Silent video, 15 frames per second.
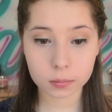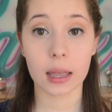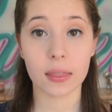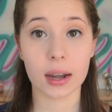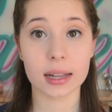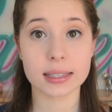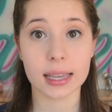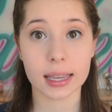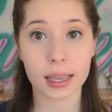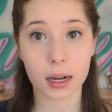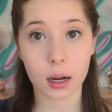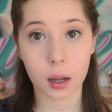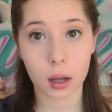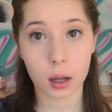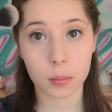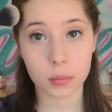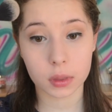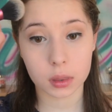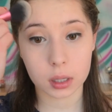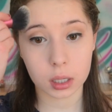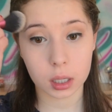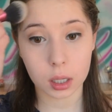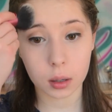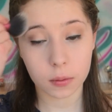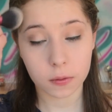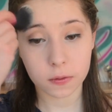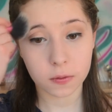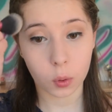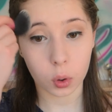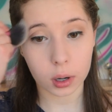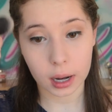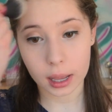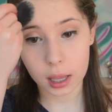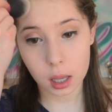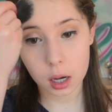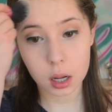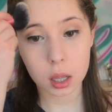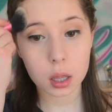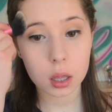And then I take it on the forehead,